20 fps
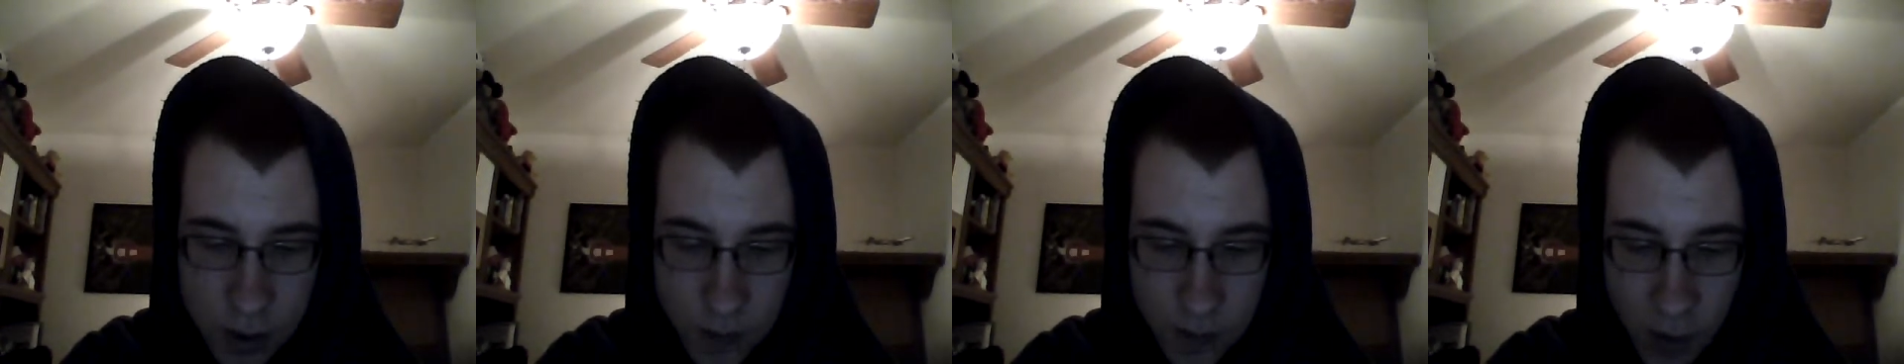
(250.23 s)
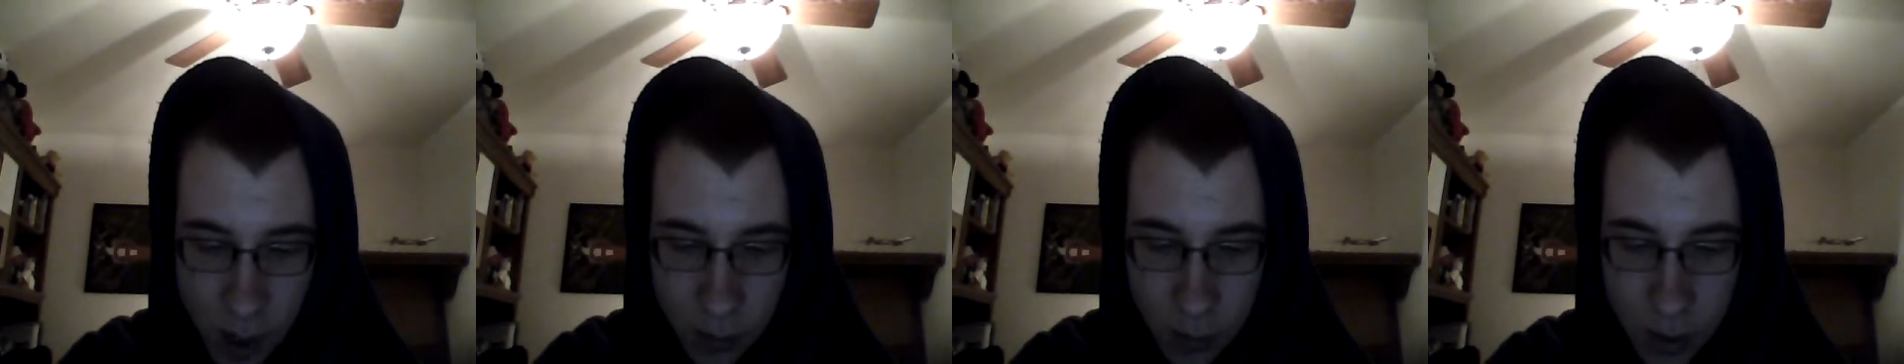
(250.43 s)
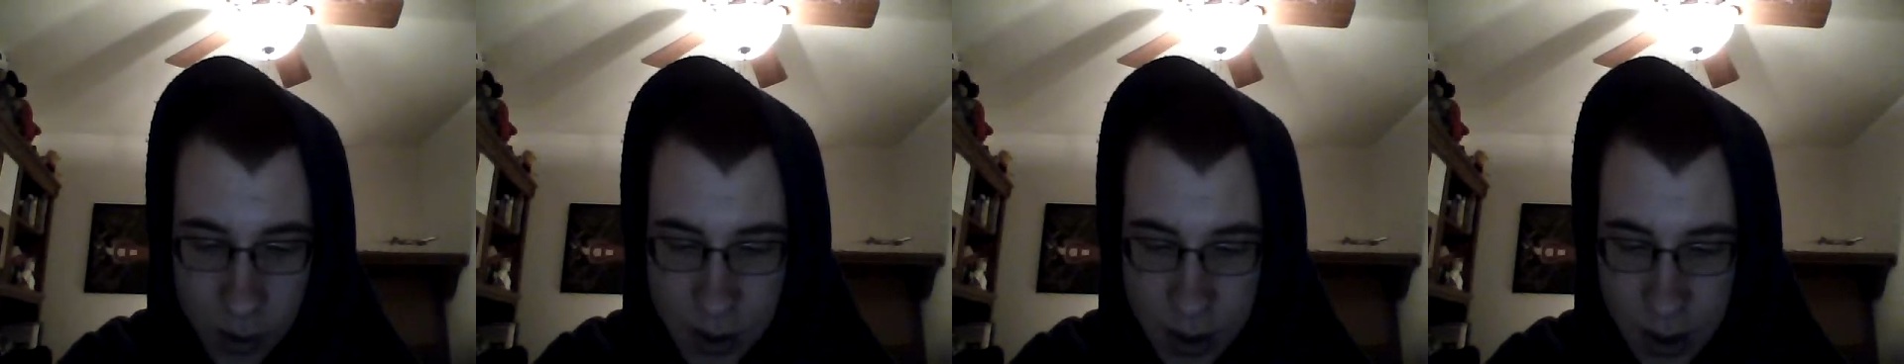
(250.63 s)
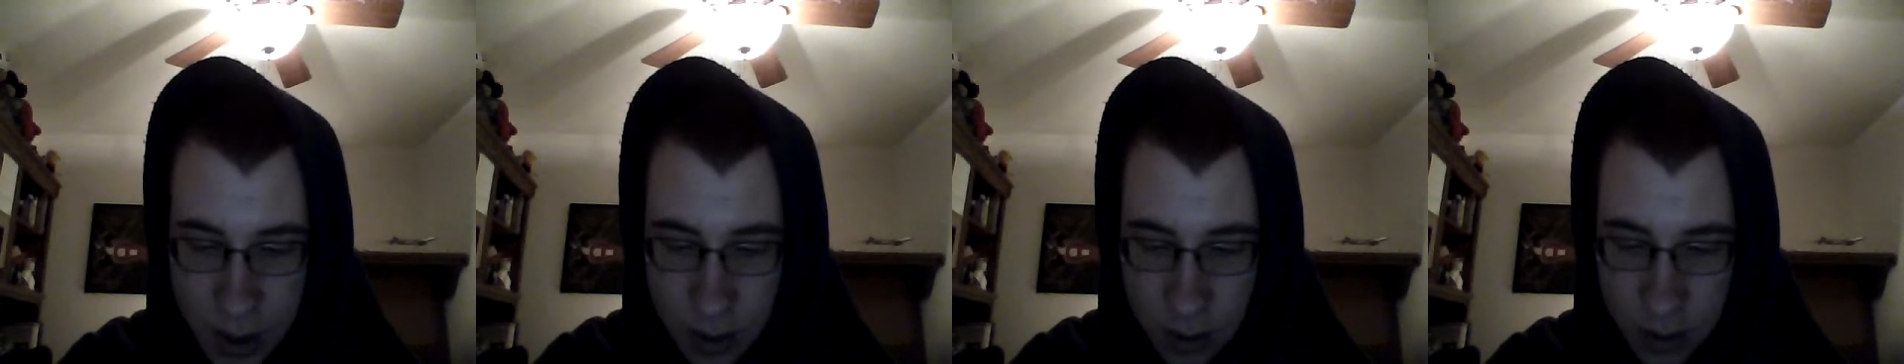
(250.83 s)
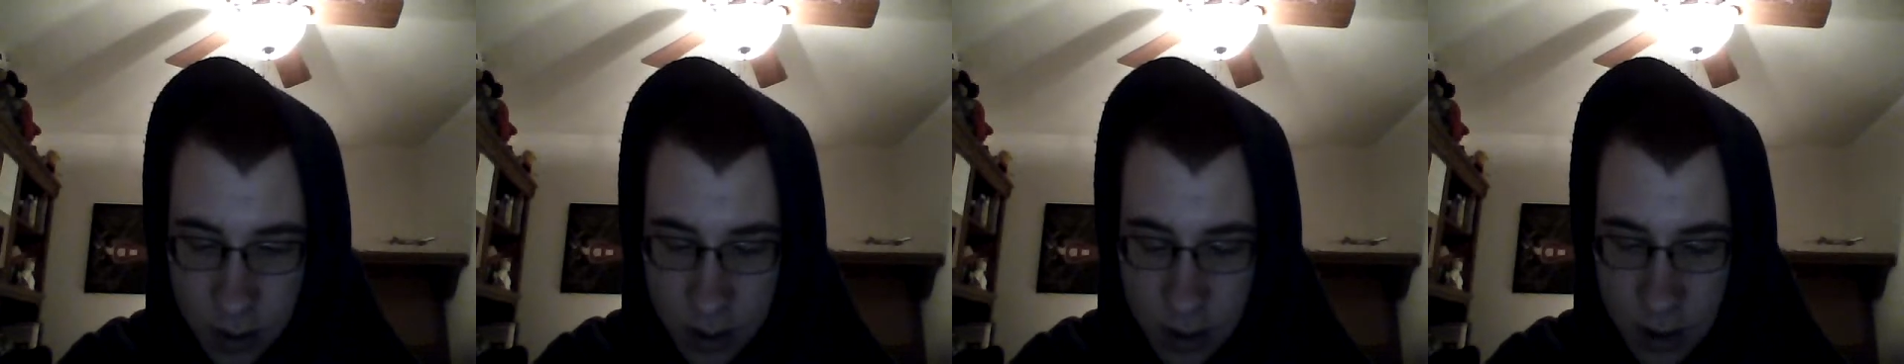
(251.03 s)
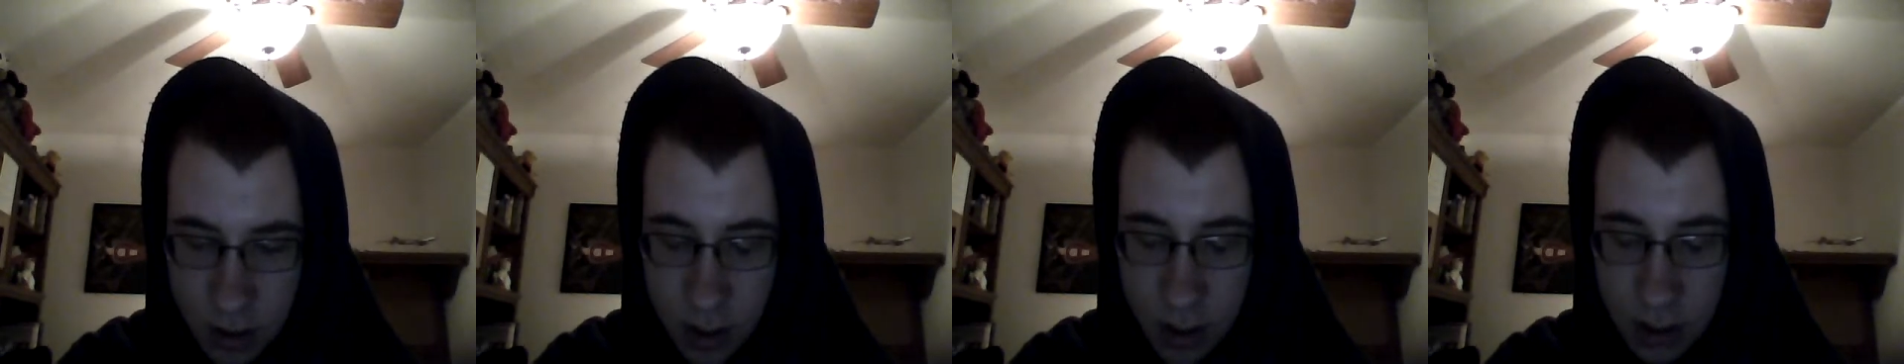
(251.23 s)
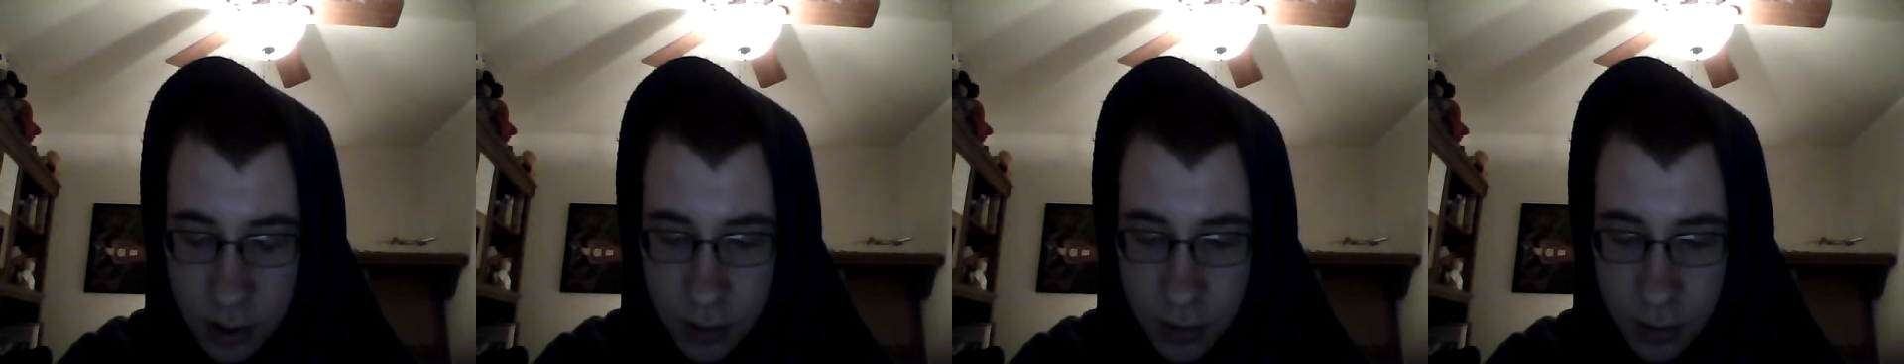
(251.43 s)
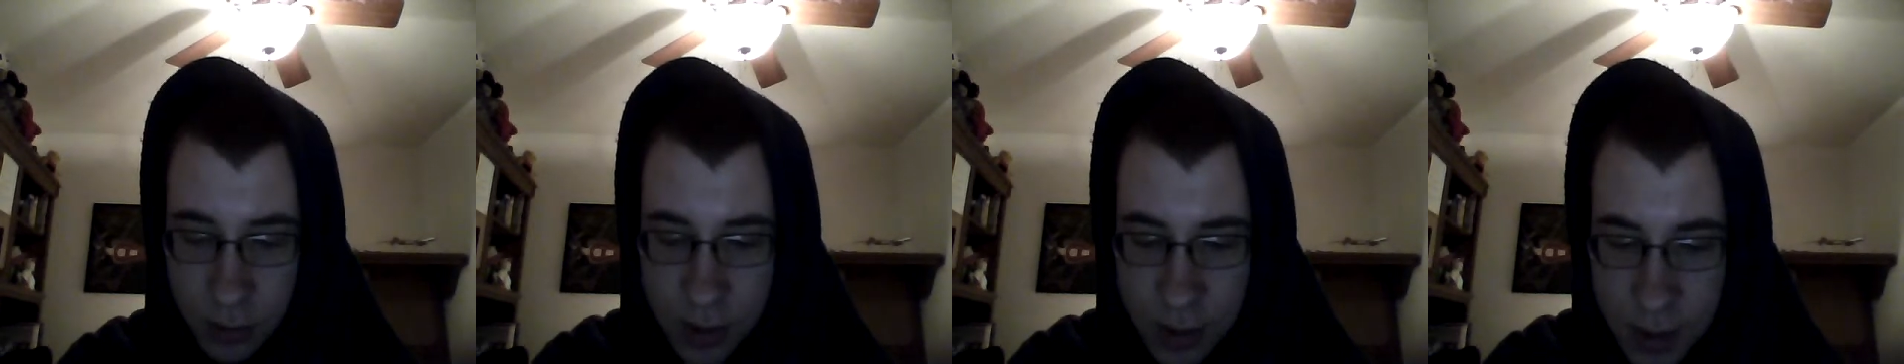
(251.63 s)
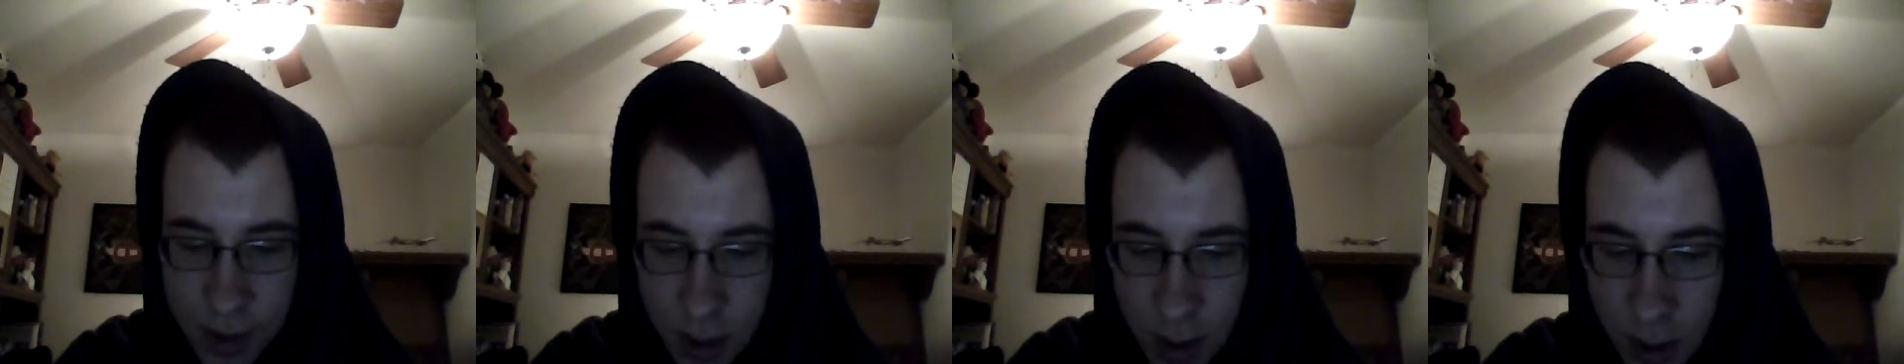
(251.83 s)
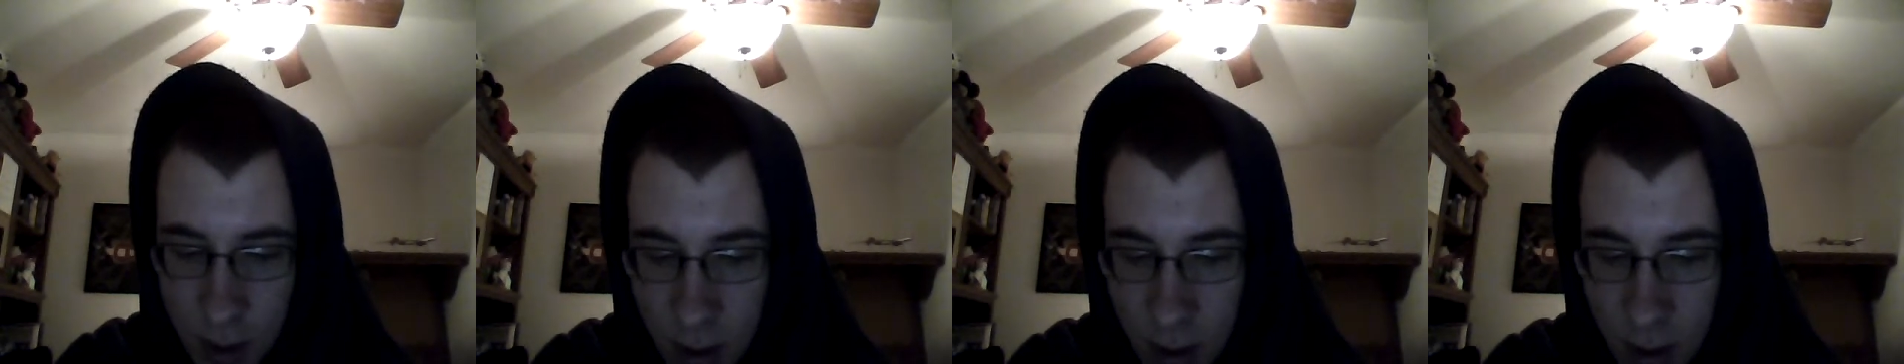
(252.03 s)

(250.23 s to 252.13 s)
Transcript: farmers, and intellectuals.